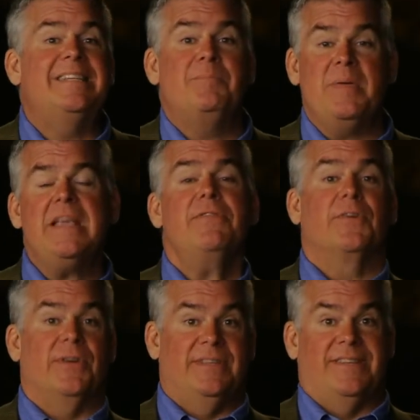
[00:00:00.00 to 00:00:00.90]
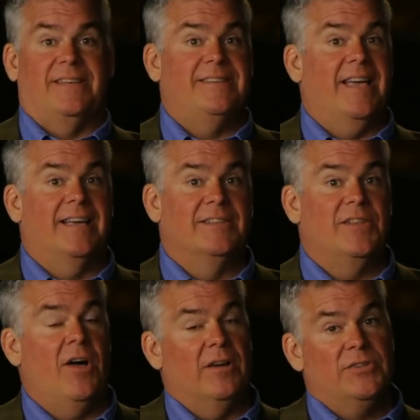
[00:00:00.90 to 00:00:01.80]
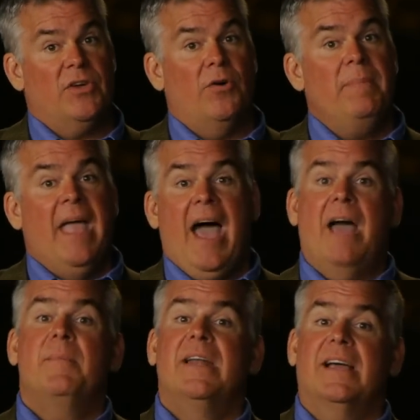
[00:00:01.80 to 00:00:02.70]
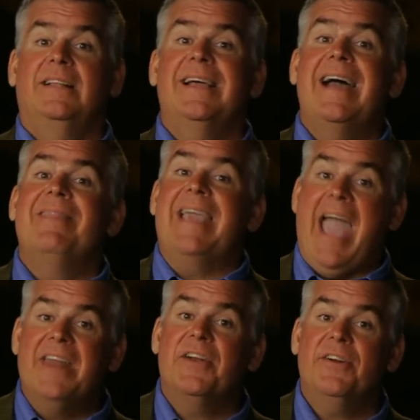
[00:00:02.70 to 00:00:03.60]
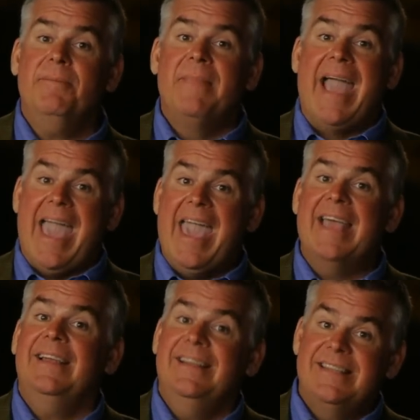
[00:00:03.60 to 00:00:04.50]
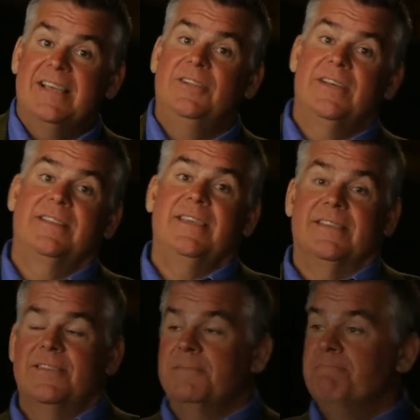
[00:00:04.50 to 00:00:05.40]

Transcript: to be 36 seconds long. So I'm going to click on the editor and take a look at this.